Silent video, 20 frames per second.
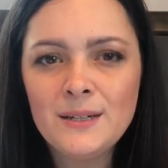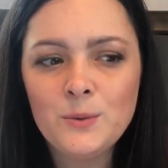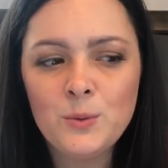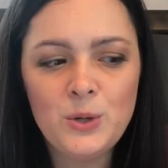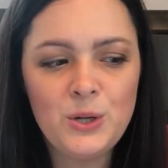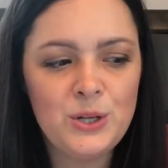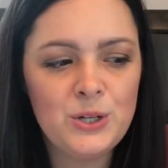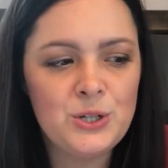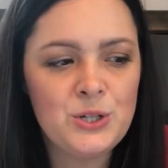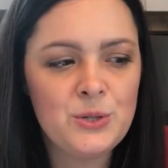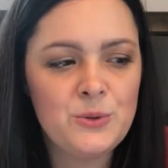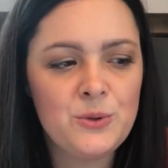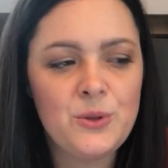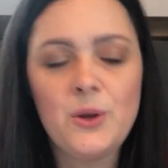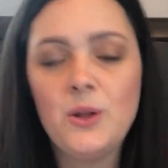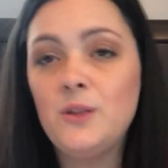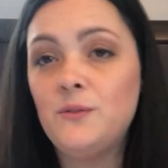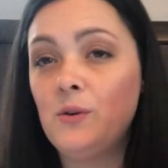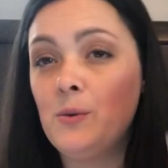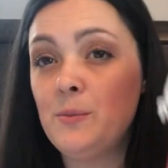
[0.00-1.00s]
what are you going to do with
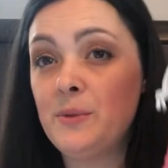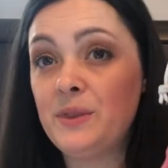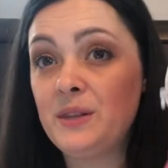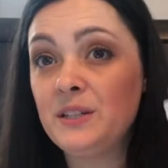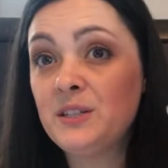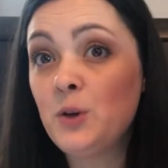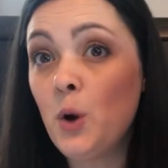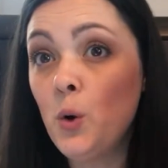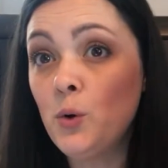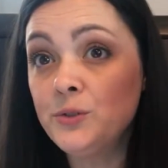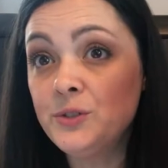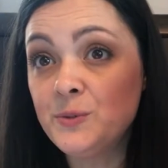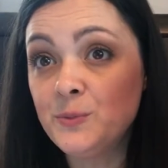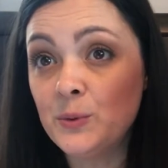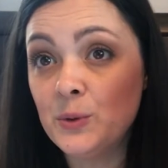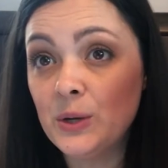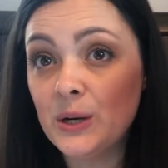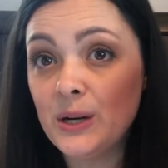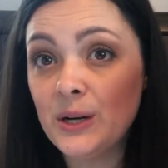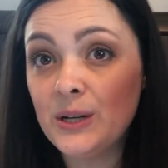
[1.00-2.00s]
all of them? But this holds
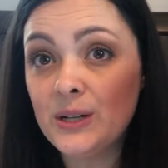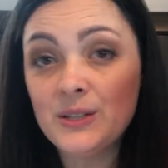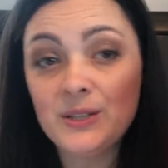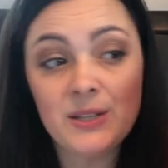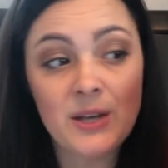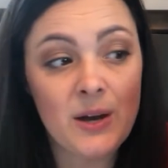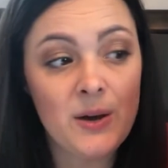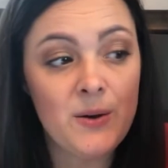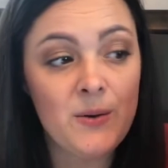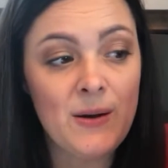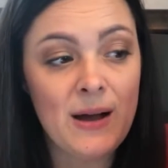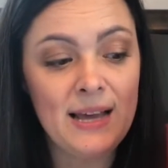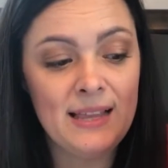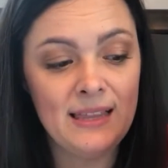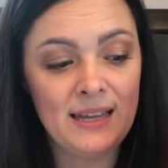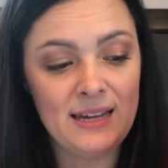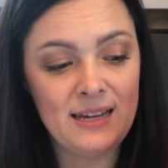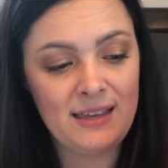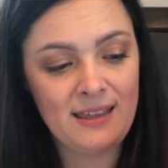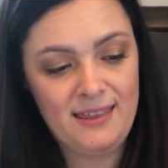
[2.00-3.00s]
more. So I
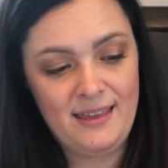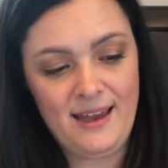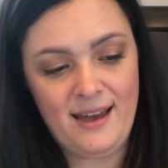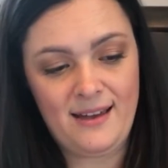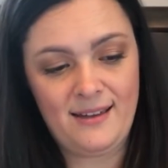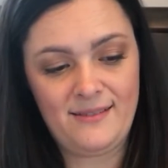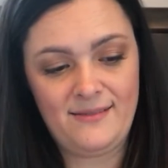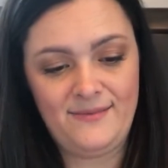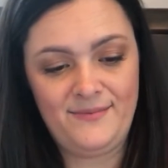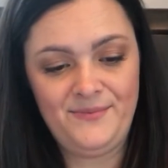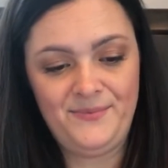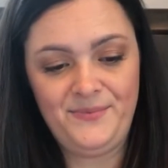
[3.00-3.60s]
like that.